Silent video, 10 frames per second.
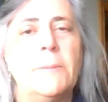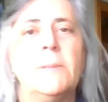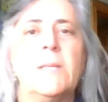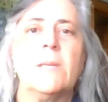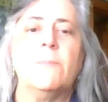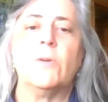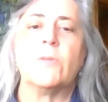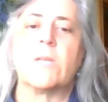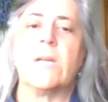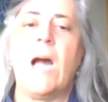probably the
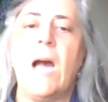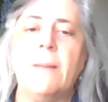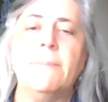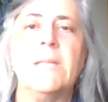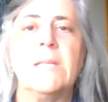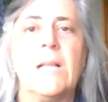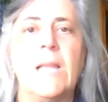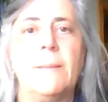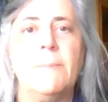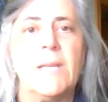most common
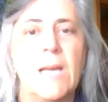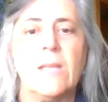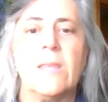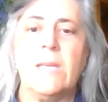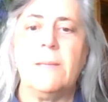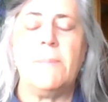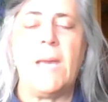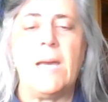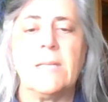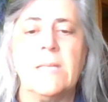climate health
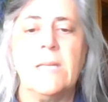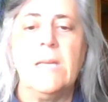impact